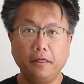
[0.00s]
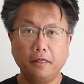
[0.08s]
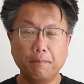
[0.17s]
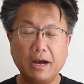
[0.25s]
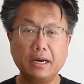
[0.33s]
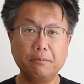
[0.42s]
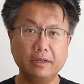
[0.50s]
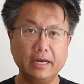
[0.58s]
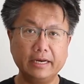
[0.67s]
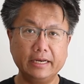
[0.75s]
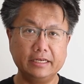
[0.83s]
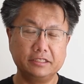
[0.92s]
The bottom
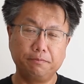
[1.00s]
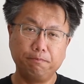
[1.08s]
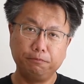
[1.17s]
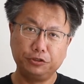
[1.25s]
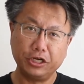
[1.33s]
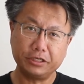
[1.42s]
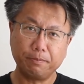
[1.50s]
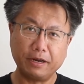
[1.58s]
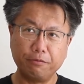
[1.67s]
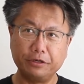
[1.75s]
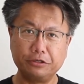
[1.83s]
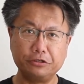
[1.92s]
line is, just by
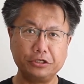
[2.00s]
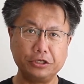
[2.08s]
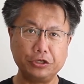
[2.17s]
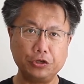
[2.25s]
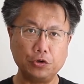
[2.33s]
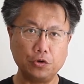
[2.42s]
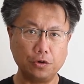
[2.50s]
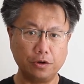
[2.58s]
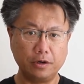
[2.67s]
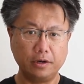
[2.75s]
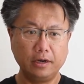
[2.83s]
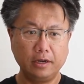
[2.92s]
reducing
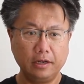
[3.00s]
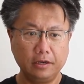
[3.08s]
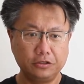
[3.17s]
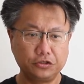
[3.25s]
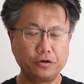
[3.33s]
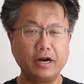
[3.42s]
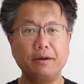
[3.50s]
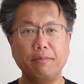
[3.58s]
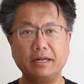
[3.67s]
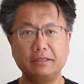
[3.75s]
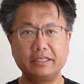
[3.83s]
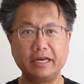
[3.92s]
your stride
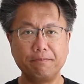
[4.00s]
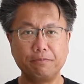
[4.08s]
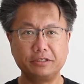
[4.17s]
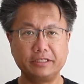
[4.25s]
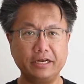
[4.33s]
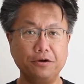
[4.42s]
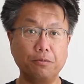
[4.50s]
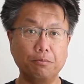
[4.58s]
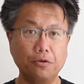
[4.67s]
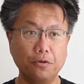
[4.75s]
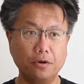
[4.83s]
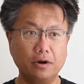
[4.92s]
about 10% or
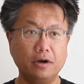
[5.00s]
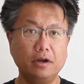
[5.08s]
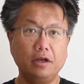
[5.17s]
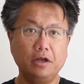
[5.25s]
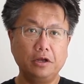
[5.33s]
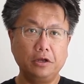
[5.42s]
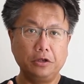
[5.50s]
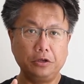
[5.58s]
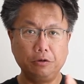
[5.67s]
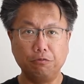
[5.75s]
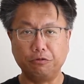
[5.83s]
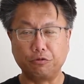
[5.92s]
more,
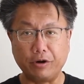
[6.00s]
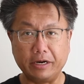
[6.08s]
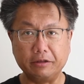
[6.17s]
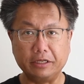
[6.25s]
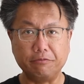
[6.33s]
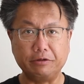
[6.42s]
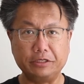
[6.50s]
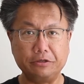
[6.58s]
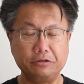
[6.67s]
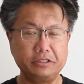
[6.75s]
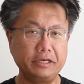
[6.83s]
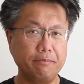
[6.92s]
you will greatly
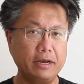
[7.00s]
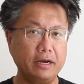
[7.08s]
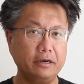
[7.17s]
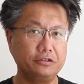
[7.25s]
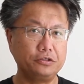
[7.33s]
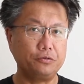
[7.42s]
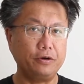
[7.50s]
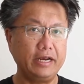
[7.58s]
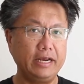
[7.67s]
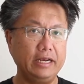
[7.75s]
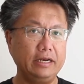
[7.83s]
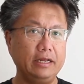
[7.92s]
reduce the amount of
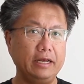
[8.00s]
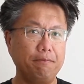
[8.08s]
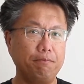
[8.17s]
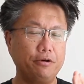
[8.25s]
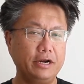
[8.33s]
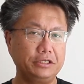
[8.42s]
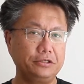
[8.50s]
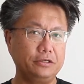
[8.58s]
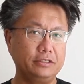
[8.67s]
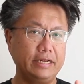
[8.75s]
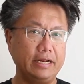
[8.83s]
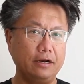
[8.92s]
strain and
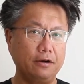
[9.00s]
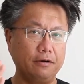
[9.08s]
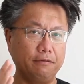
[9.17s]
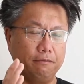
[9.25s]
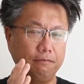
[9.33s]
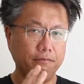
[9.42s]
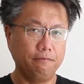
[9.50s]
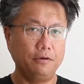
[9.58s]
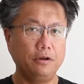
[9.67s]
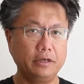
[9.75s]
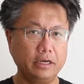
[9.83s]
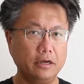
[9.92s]
pressures that are
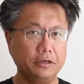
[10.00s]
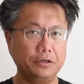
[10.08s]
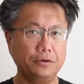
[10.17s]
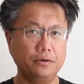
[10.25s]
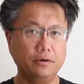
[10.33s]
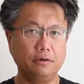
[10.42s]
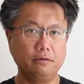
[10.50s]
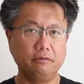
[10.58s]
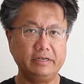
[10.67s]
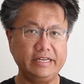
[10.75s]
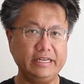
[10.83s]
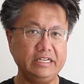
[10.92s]
falling on your
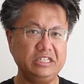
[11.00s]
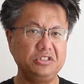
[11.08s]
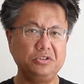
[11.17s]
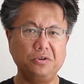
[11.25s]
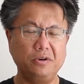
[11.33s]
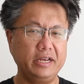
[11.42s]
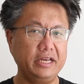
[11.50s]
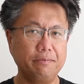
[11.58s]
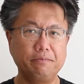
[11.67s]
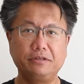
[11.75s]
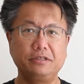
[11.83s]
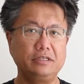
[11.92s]
knees, your
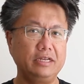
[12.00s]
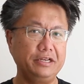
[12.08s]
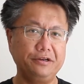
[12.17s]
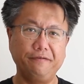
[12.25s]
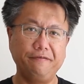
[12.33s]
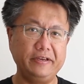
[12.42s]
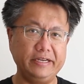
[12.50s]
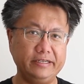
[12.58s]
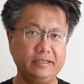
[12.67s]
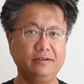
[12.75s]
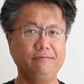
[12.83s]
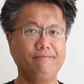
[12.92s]
hips, and your feet.